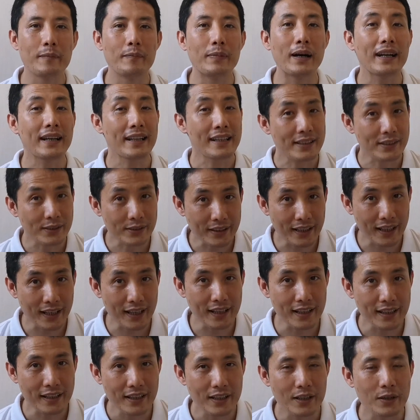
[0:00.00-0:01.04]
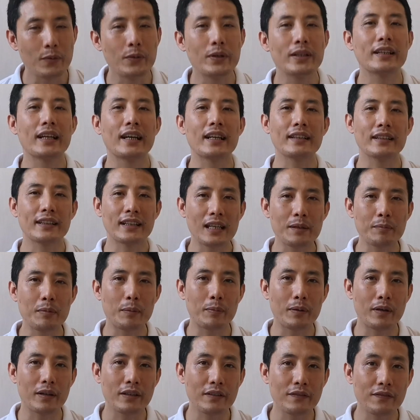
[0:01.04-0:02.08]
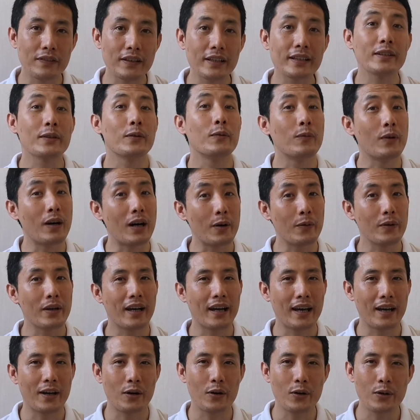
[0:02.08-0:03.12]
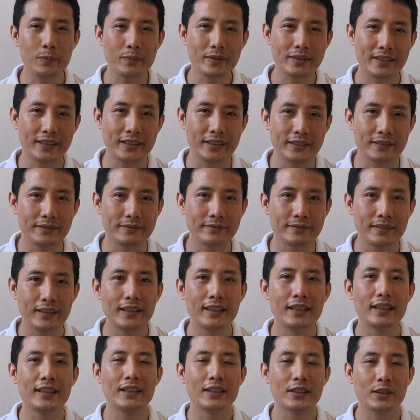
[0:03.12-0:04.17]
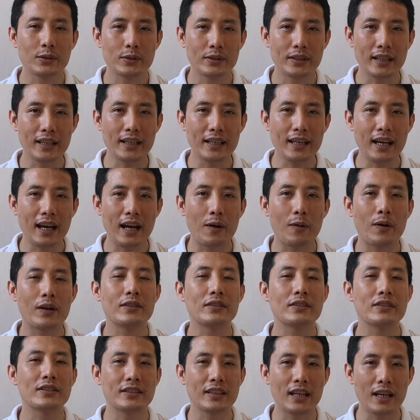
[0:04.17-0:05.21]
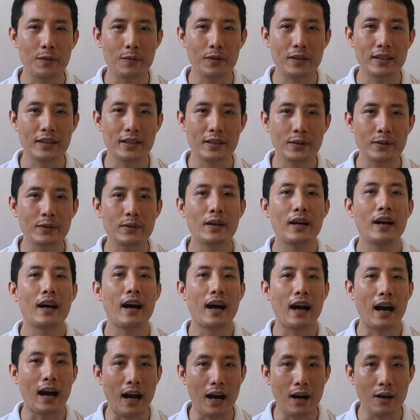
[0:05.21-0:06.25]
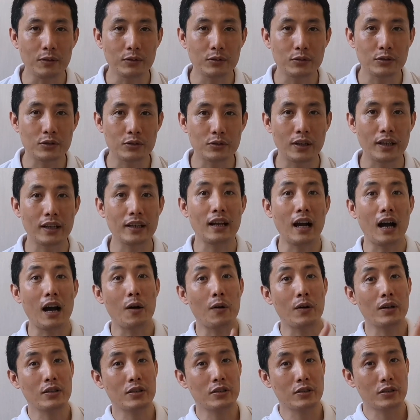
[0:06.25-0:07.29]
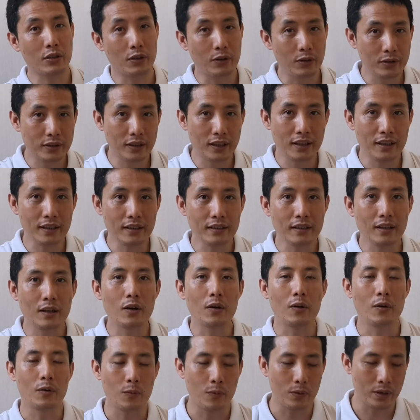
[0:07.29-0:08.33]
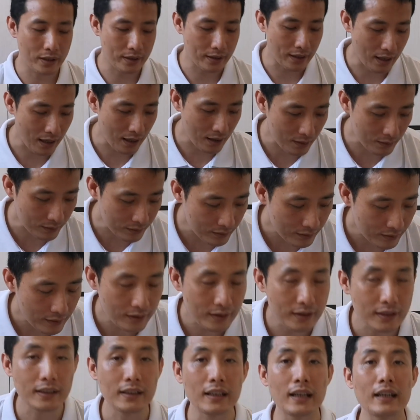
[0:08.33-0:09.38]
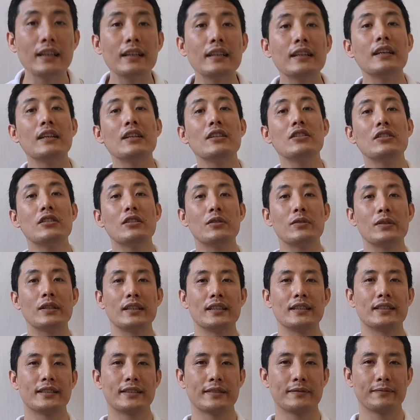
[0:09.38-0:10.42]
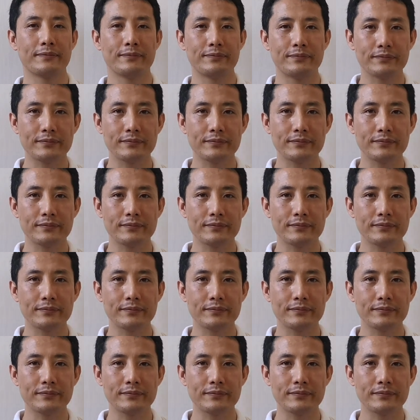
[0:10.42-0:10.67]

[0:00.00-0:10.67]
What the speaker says: But it's okay, we can keep our body fit while we are at home still. Today, I want to share with you how to train our shoulder without getting injuries.